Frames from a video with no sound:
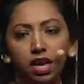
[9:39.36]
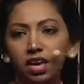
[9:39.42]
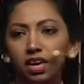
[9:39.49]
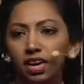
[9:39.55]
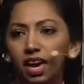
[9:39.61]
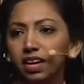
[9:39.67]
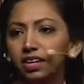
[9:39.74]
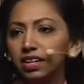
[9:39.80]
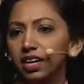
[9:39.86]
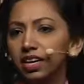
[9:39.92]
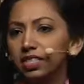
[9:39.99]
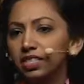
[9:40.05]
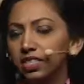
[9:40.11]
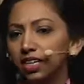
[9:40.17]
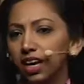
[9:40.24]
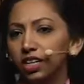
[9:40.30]
Candidate
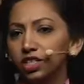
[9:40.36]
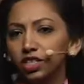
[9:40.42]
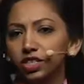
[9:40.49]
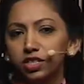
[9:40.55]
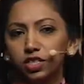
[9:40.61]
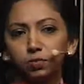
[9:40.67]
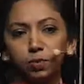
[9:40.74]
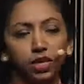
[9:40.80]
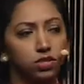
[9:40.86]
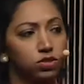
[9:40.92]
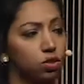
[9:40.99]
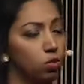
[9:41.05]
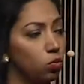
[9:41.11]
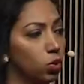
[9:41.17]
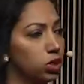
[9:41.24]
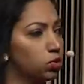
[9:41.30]
selection is based
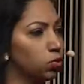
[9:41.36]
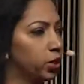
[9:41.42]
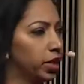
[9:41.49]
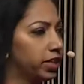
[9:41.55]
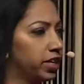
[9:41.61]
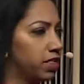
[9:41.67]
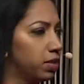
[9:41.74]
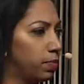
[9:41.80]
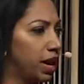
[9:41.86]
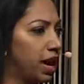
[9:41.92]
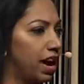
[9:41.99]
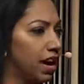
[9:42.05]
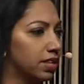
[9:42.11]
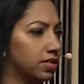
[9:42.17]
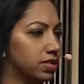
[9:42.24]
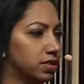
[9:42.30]
on what's worked in the
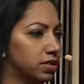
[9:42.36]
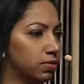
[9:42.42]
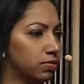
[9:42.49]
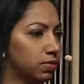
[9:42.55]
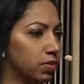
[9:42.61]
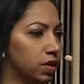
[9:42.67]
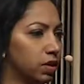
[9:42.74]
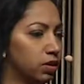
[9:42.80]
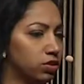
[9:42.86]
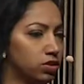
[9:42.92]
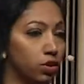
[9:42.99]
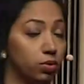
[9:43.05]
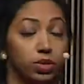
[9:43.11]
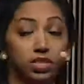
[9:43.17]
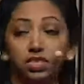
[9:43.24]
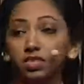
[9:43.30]
past,
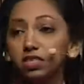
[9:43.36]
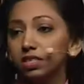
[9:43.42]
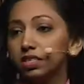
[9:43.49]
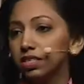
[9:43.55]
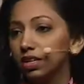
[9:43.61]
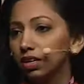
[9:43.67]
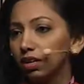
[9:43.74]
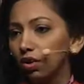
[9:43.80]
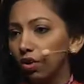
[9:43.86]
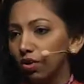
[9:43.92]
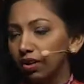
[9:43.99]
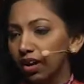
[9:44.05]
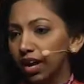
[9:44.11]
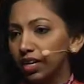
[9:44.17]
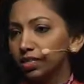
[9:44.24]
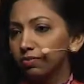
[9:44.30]
so insisting on
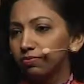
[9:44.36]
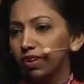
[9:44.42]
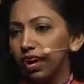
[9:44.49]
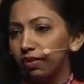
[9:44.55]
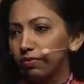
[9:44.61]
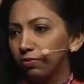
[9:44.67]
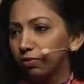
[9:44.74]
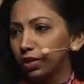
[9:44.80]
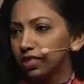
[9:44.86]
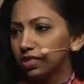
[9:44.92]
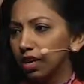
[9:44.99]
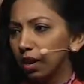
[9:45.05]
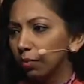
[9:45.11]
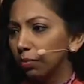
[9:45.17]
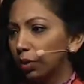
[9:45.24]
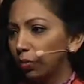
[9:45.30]
9 to 5, for
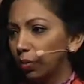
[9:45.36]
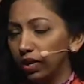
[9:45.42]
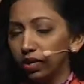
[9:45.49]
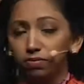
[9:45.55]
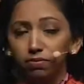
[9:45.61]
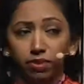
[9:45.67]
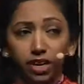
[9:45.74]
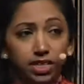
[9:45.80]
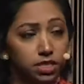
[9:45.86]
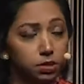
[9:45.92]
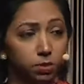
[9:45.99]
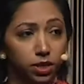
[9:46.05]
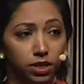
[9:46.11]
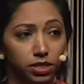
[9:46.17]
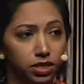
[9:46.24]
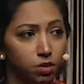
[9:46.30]
example, when
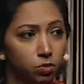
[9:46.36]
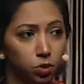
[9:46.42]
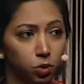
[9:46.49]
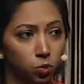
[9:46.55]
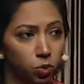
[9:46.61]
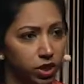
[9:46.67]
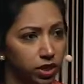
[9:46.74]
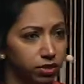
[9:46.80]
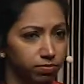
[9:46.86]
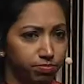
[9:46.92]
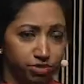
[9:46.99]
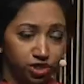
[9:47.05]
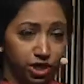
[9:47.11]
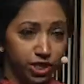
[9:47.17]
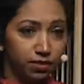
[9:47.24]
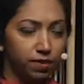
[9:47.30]
flexibility would work
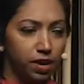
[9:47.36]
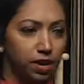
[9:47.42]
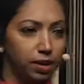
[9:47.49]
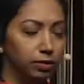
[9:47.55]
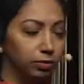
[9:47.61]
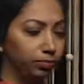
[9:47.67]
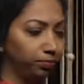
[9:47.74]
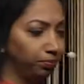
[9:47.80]
just fine.